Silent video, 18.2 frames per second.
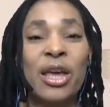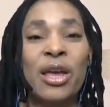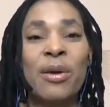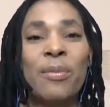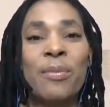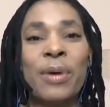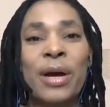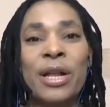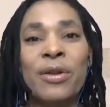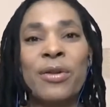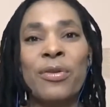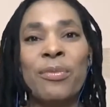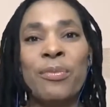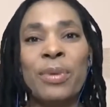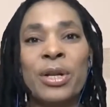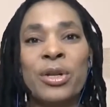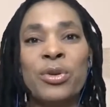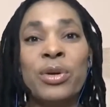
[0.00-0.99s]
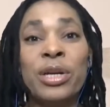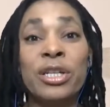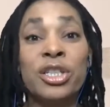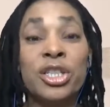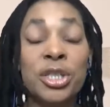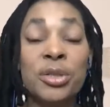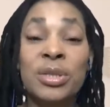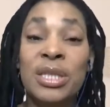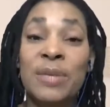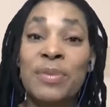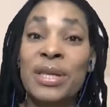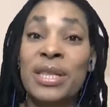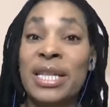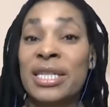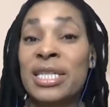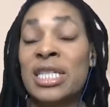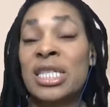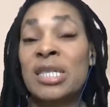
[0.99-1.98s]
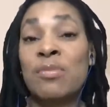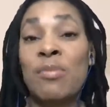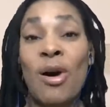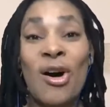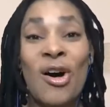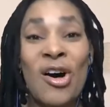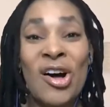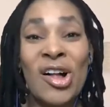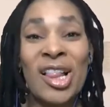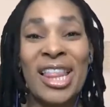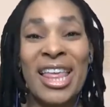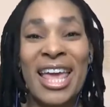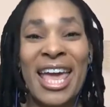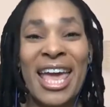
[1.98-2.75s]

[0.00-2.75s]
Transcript: But you can choose something that's small